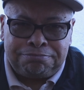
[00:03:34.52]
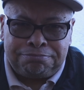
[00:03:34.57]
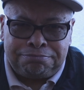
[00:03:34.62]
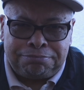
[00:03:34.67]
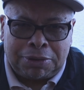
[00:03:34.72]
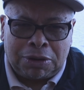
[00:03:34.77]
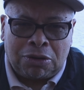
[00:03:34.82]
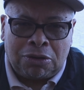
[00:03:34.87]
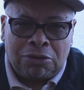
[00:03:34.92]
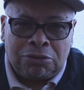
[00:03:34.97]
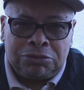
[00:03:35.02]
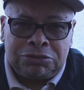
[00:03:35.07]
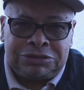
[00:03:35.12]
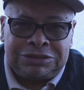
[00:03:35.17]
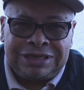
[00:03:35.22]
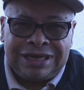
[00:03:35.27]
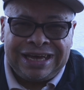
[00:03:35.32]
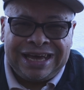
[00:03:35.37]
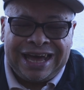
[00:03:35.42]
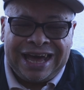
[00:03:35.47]

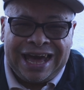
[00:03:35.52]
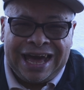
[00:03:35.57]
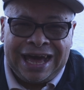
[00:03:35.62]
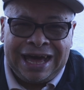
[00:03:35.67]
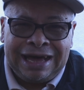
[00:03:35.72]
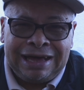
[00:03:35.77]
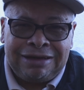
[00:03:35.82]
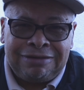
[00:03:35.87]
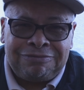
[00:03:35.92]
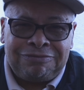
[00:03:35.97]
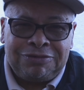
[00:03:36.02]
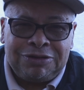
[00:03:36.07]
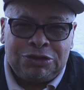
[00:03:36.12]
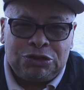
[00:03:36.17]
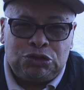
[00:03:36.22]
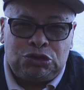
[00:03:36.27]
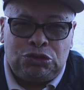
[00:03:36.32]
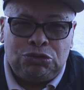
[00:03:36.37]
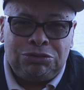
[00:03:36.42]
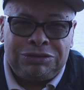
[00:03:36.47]
boroughs, have
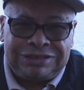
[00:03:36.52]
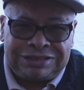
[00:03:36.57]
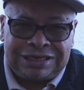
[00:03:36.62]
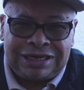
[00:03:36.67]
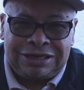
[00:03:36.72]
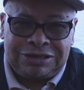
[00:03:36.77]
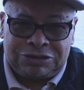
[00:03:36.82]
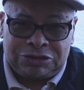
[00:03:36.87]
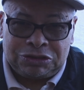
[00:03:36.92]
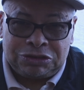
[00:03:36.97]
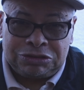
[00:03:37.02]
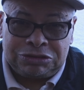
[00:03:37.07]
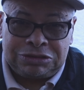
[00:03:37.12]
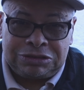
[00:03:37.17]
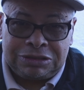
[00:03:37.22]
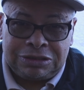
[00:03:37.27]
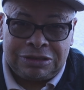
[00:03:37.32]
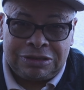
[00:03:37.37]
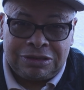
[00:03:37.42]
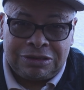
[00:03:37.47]
2 senators,